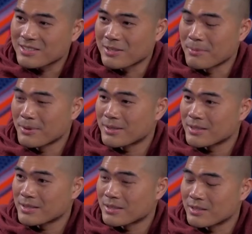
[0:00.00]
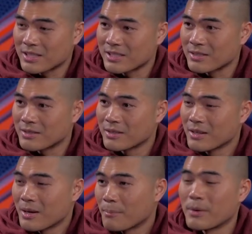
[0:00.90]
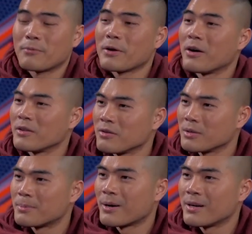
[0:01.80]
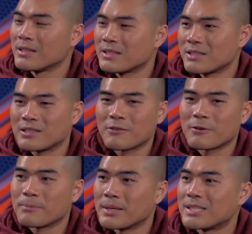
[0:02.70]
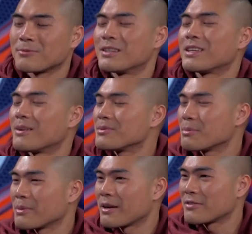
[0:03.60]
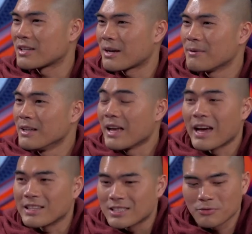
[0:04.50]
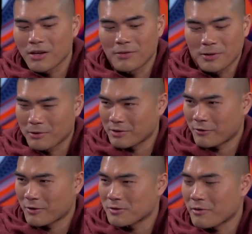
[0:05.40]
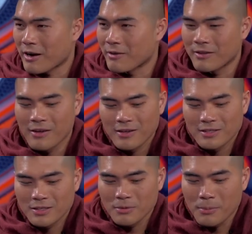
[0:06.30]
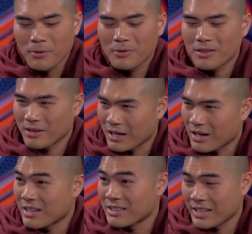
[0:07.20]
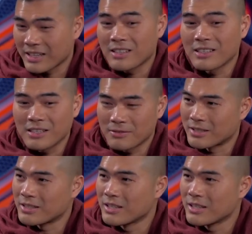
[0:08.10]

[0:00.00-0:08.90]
a number this, this, season. Yeah. But we all know LeBron; it's a different beast when it comes to playoffs time, mm-hmm. and he's 12 and 0 in the first round. So we both uh, taking Cleveland.